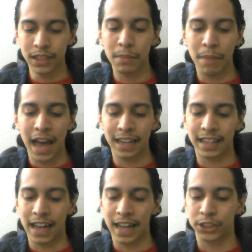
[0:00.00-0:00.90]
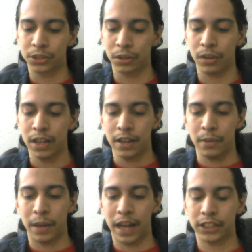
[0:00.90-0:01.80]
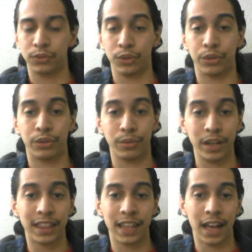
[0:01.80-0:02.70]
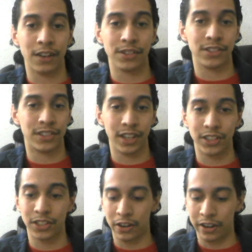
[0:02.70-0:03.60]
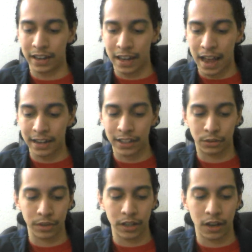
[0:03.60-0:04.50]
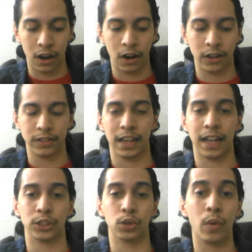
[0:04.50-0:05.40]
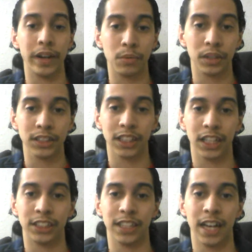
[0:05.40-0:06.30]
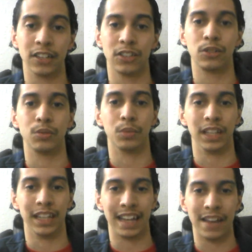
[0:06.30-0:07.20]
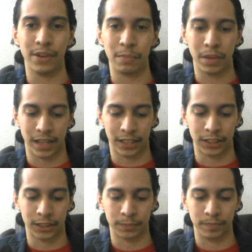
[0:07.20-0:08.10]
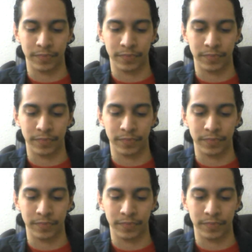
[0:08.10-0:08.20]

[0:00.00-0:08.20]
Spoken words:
Matt Castle passed for 3,693 yards, had 21 touchdowns to 11 picks,